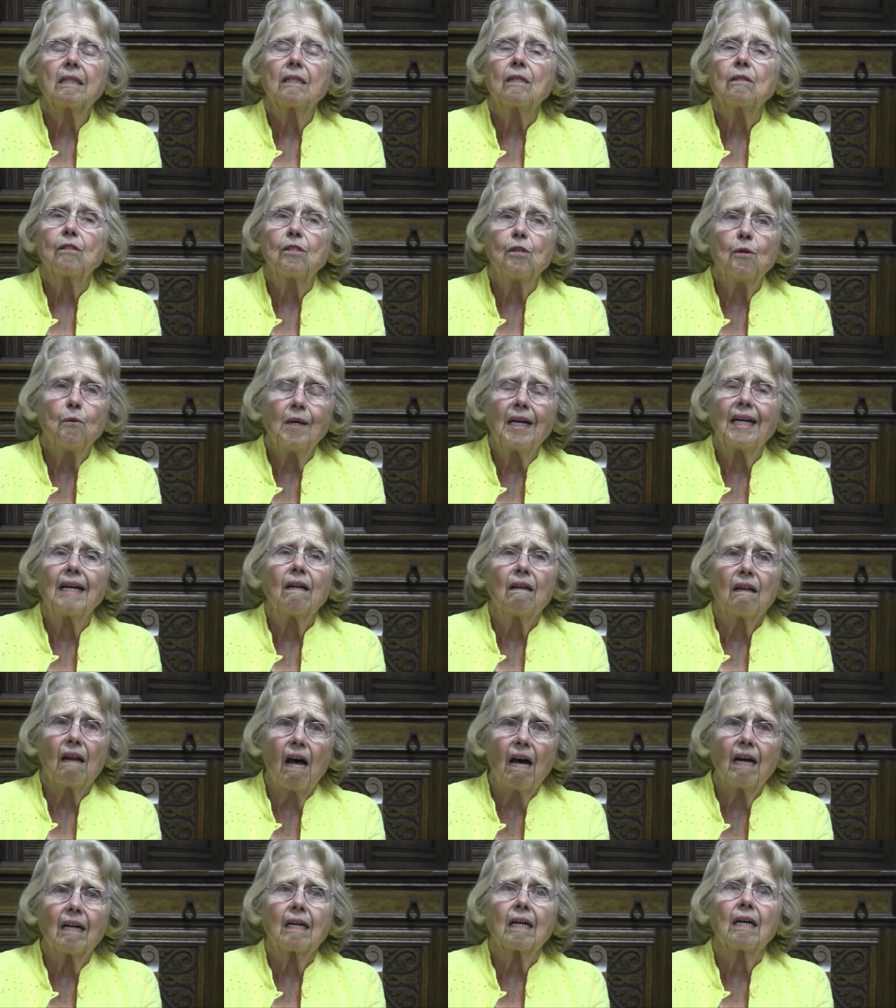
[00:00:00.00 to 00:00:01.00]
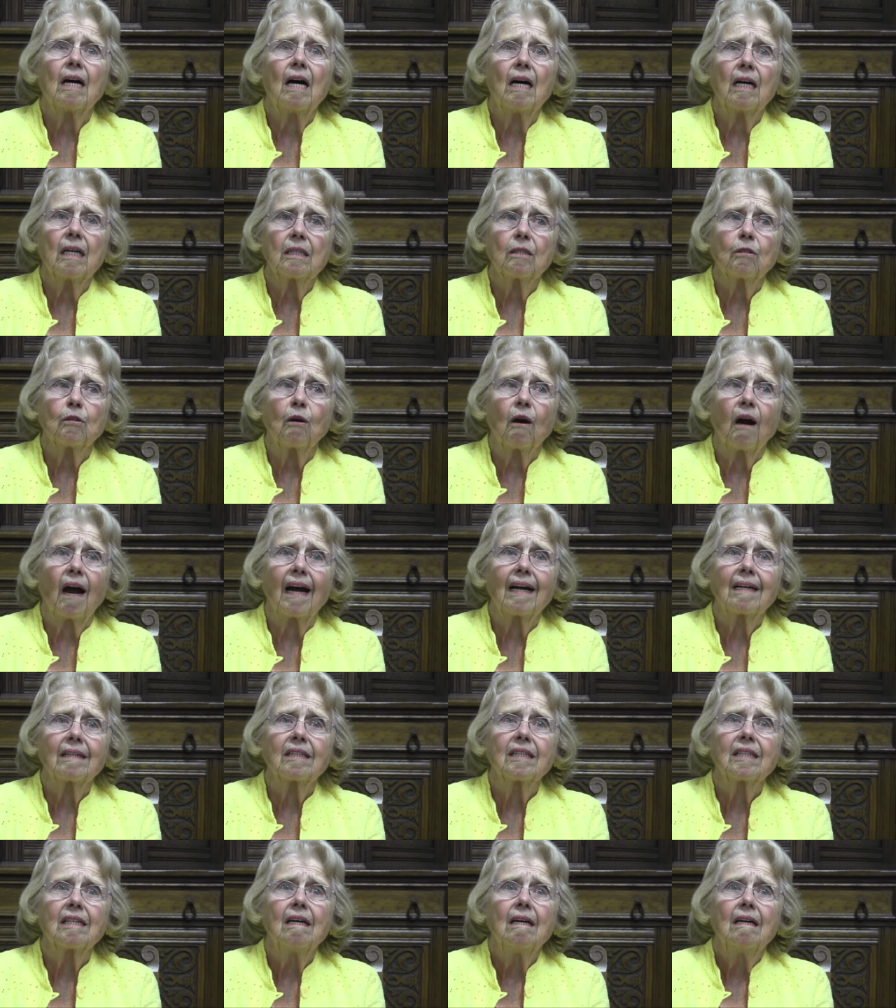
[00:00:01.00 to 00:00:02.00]
doing a lot of
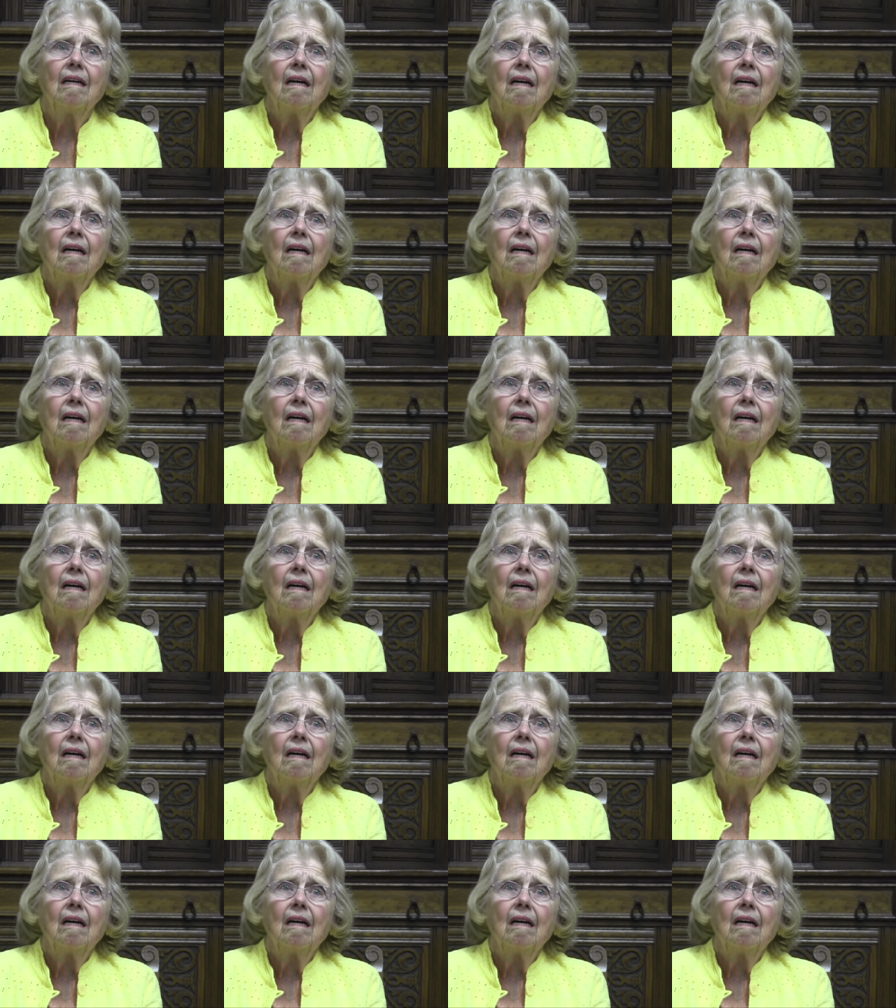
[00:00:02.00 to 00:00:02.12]
contracts,